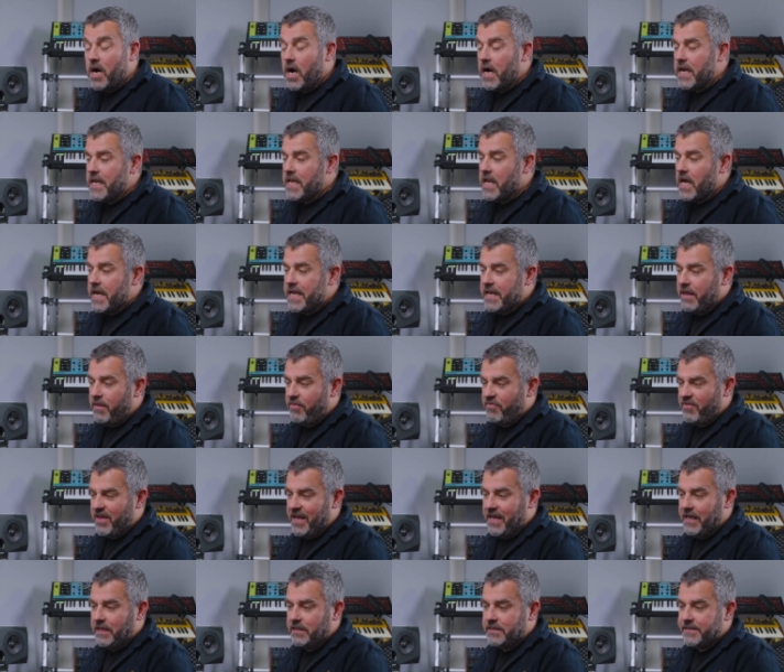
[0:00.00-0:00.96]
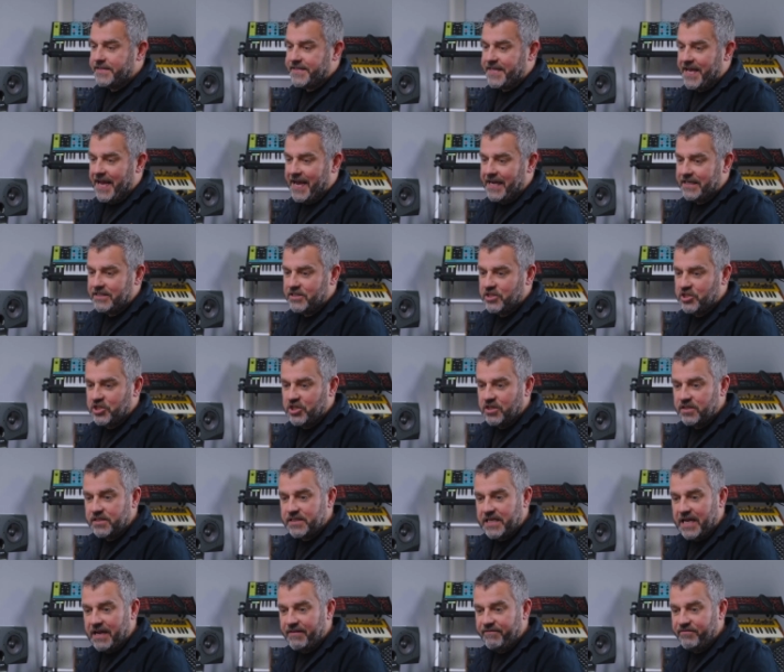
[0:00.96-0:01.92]
I like things that
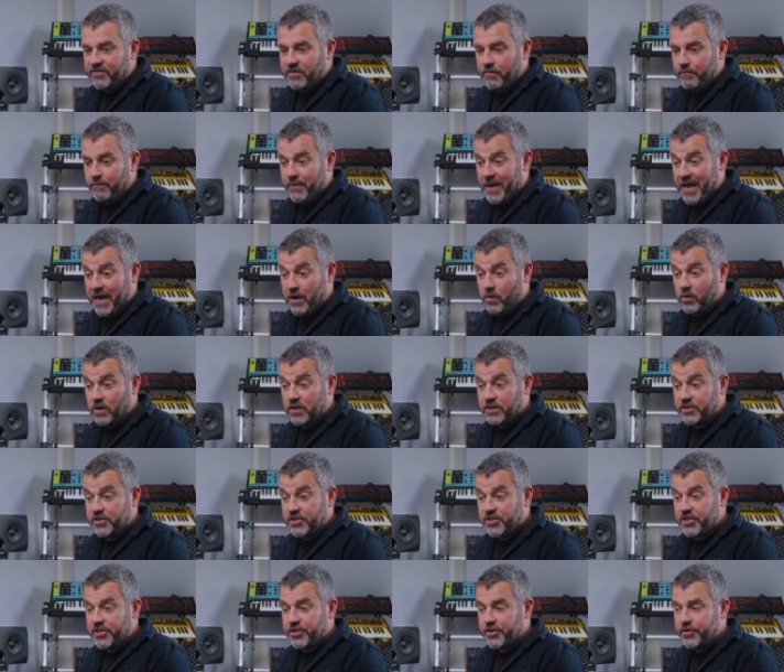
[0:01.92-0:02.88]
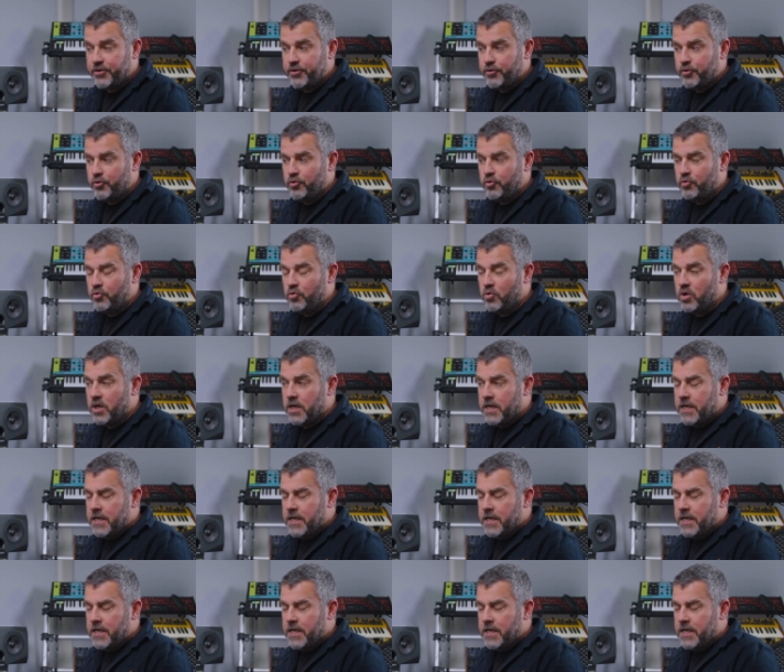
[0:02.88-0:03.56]
just have the power to